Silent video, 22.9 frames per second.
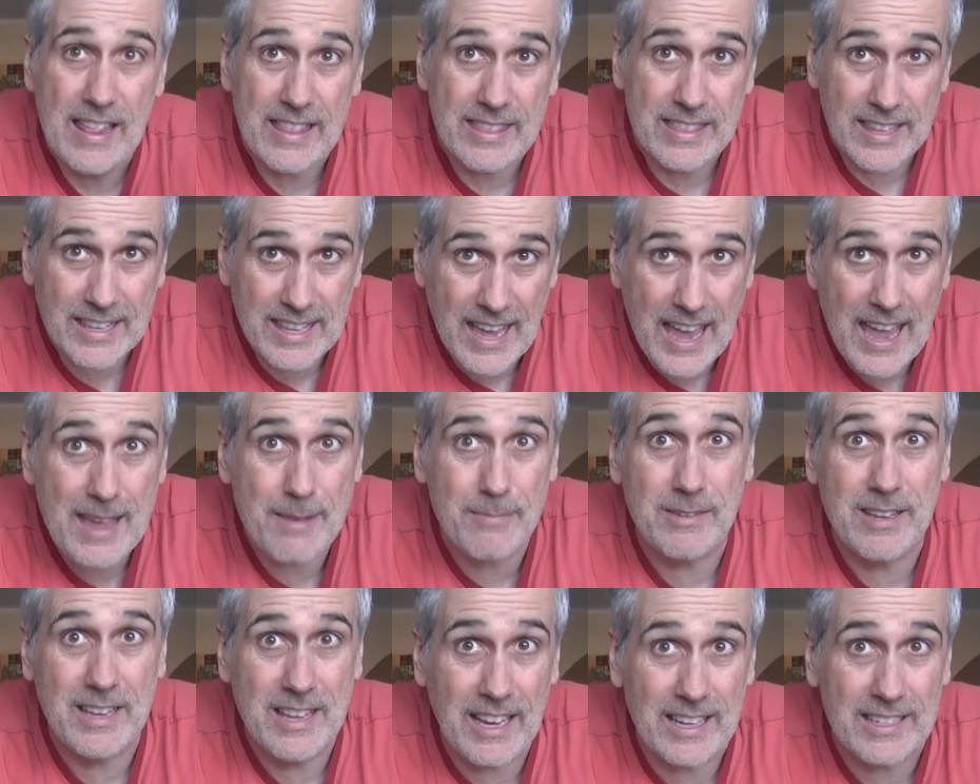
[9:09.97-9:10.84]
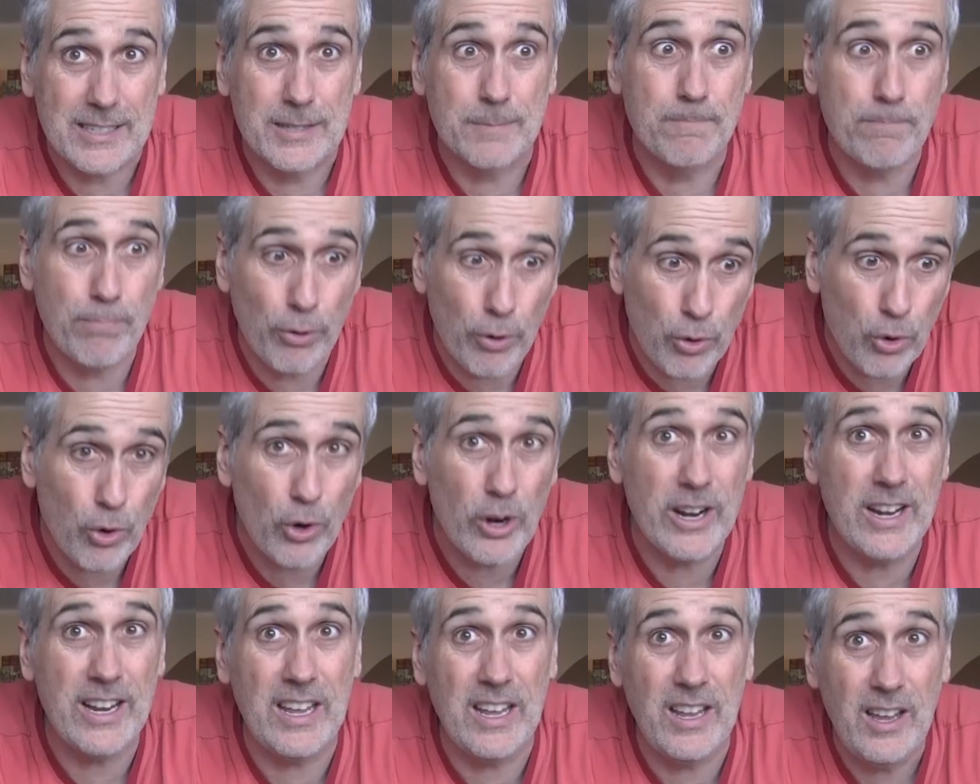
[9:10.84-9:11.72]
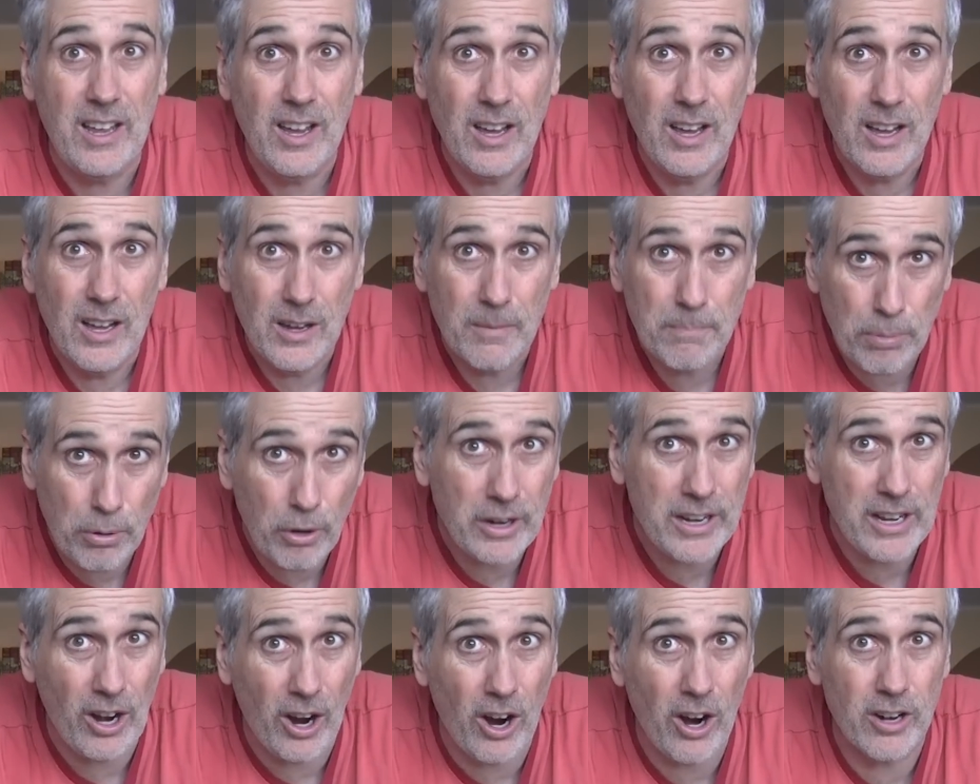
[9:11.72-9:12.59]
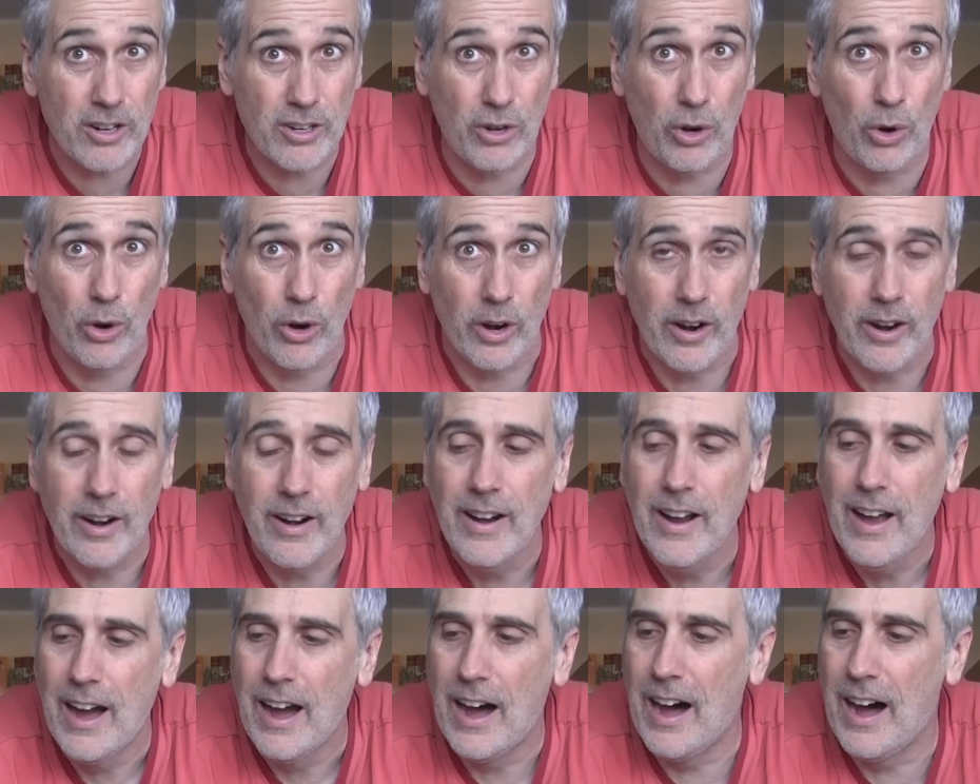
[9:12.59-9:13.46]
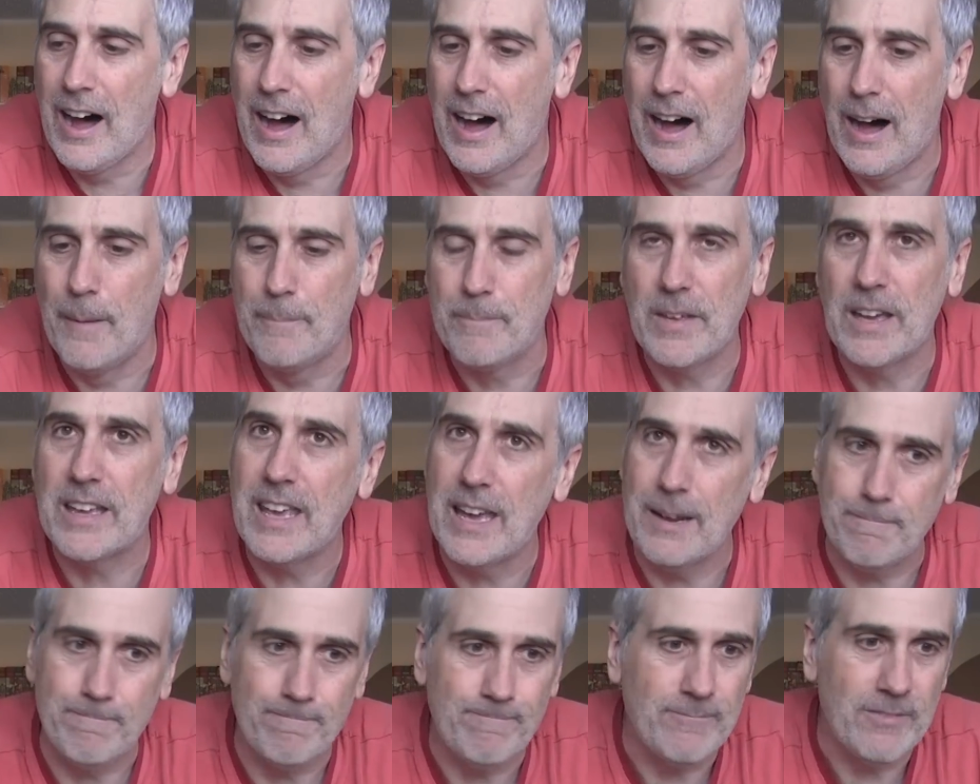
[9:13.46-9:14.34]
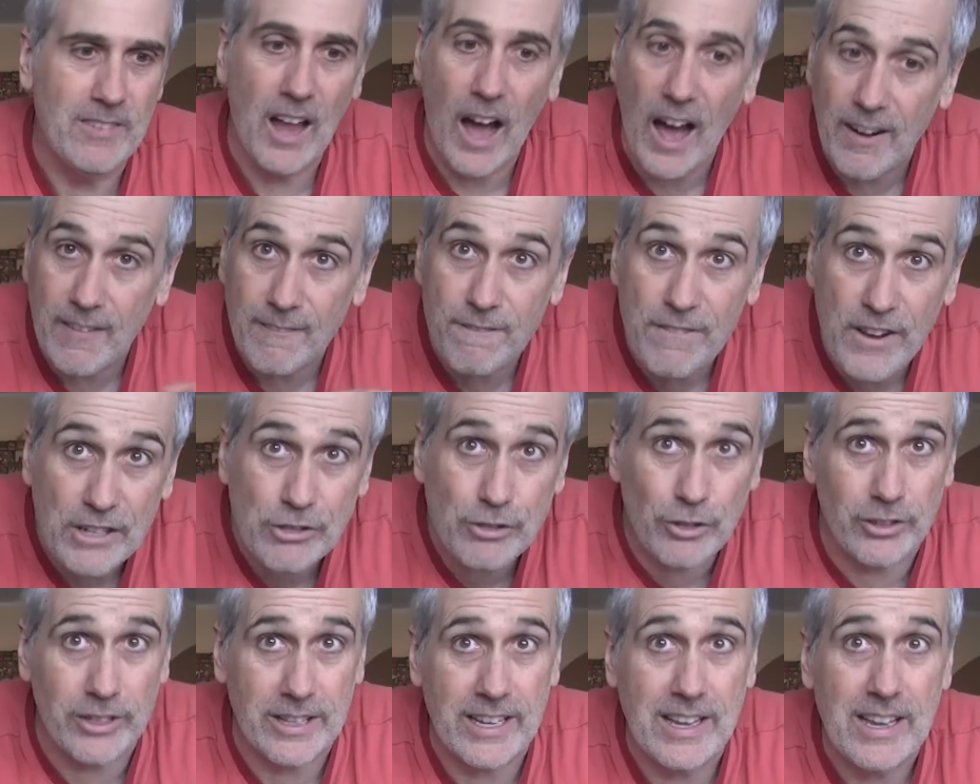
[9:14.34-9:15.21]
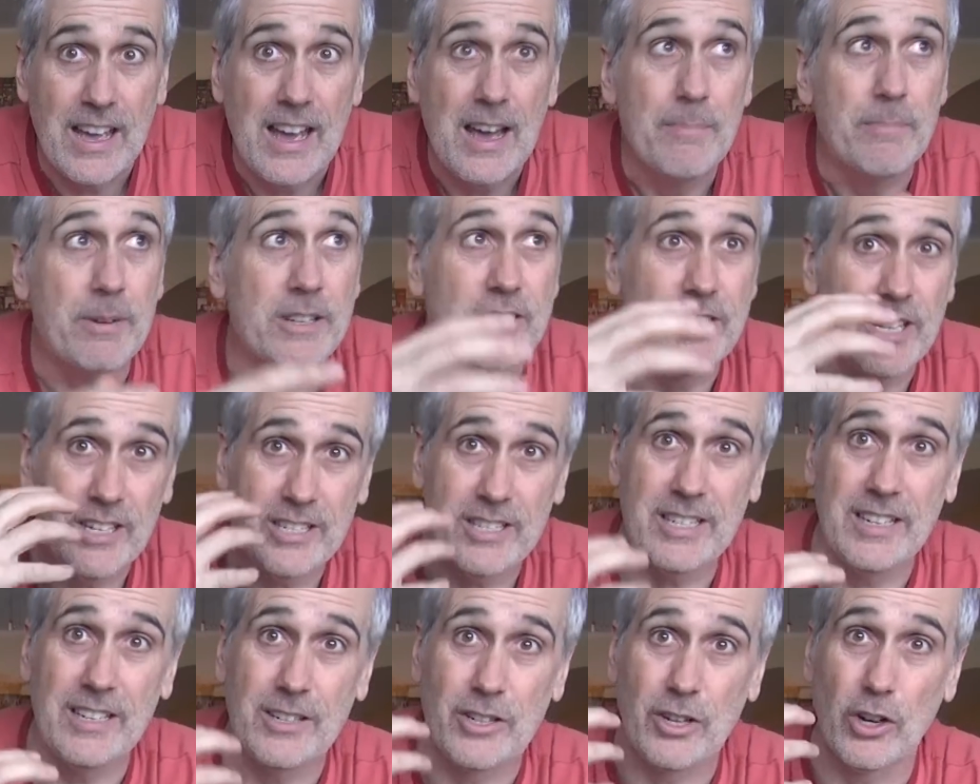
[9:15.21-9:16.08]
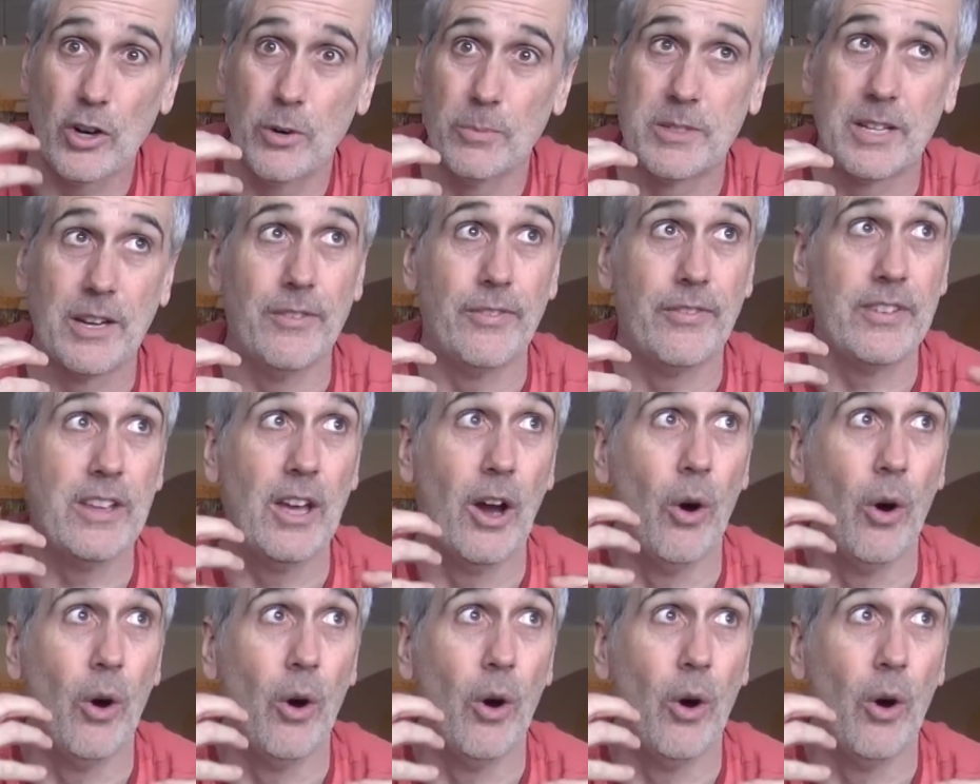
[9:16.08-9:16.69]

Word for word: The game gets pretty hardcore. Again, not visually, but just in terms of,